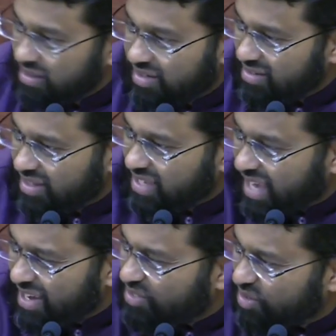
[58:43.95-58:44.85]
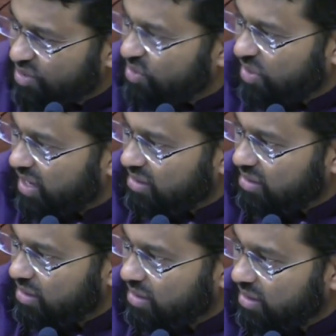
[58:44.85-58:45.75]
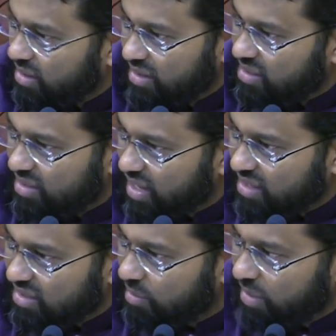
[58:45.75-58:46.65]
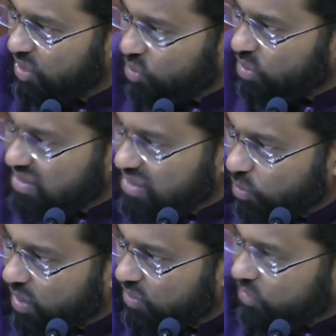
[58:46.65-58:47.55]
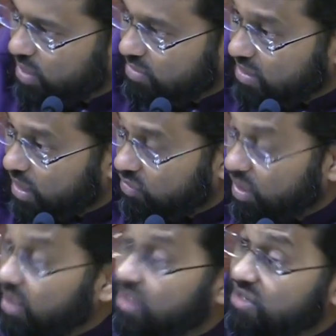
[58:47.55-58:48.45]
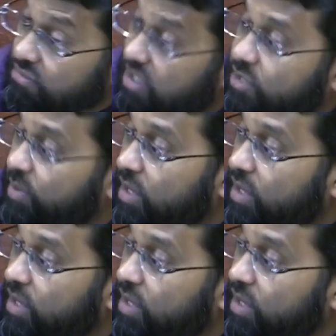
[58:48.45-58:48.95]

is, not kings don't do that. This is not somebody who wants the wealth for himself. This must be a